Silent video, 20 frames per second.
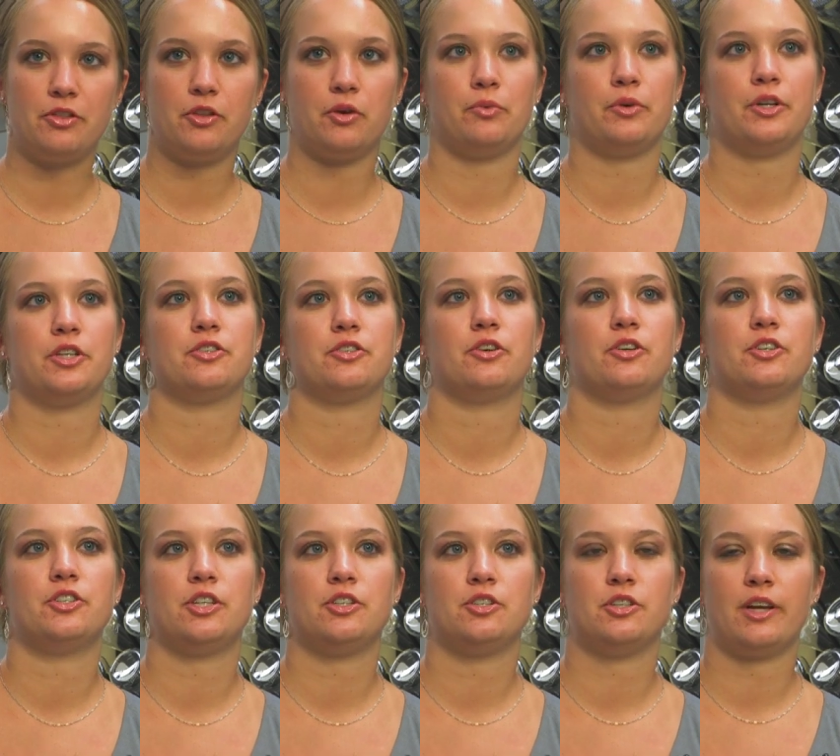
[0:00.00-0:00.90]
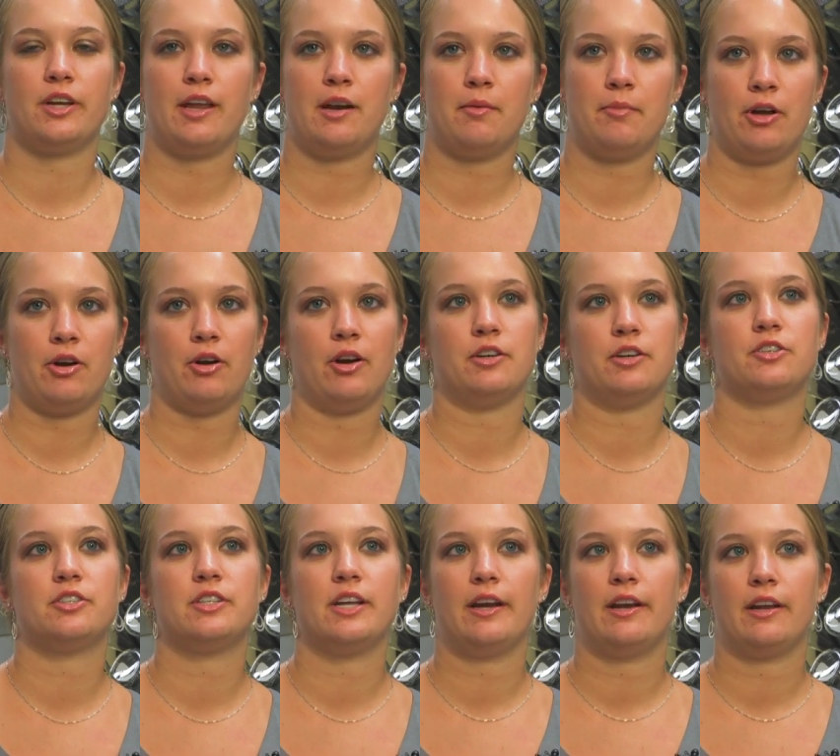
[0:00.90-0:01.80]
their research and to gain a better
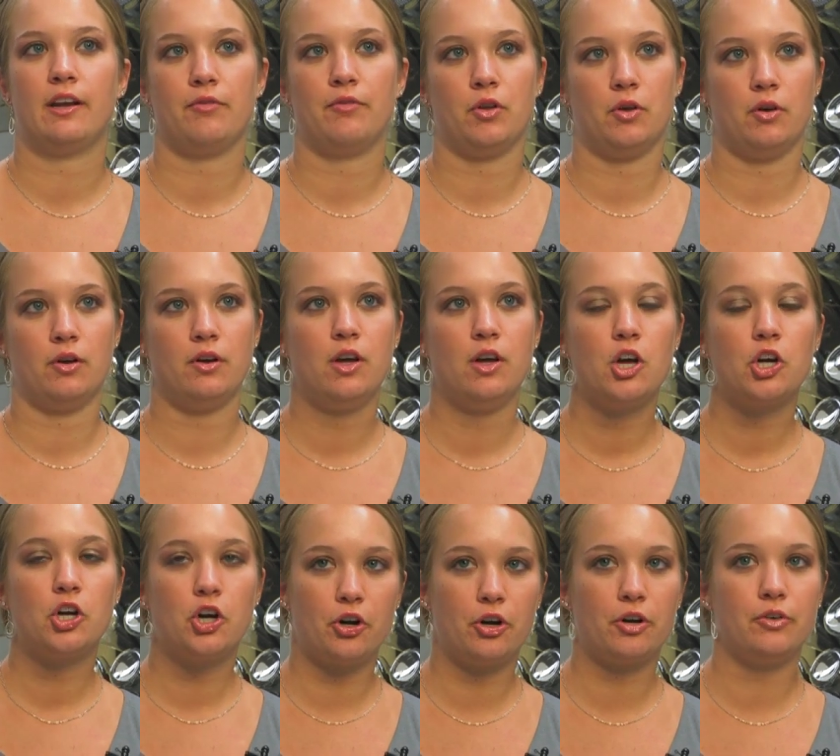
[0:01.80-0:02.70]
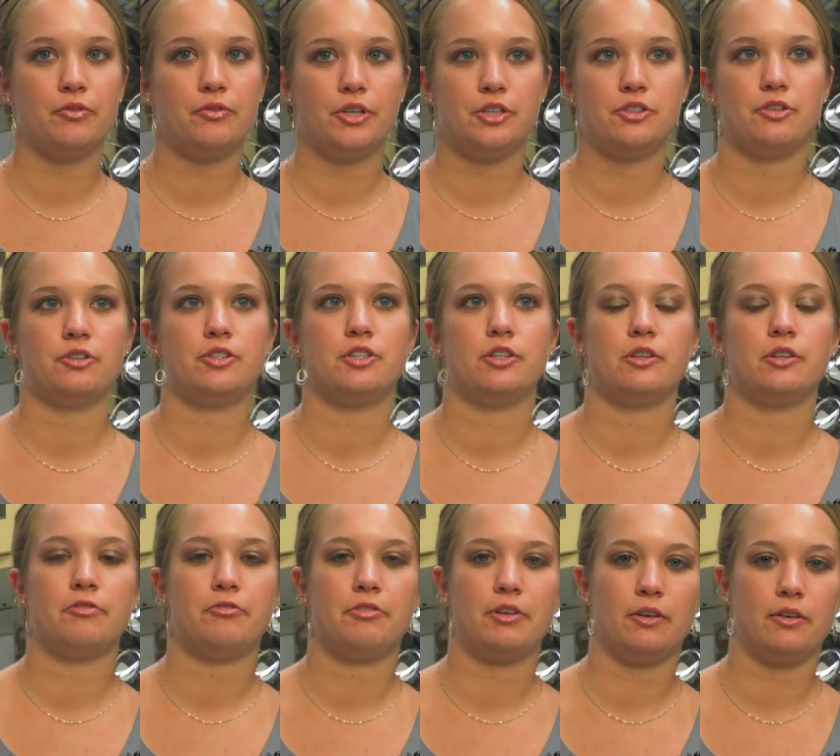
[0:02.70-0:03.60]
understanding of the current research in
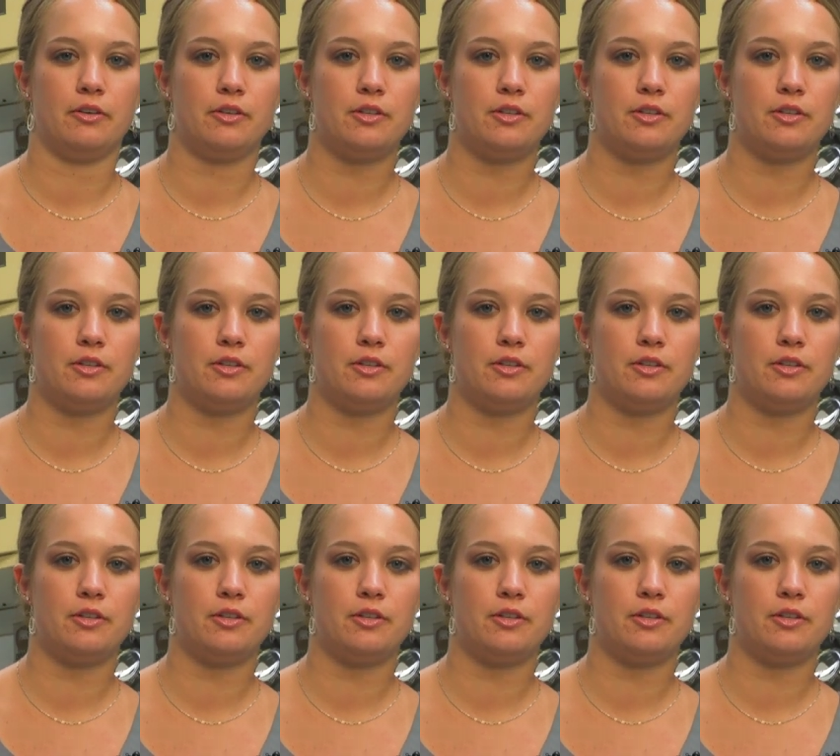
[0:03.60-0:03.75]
the field.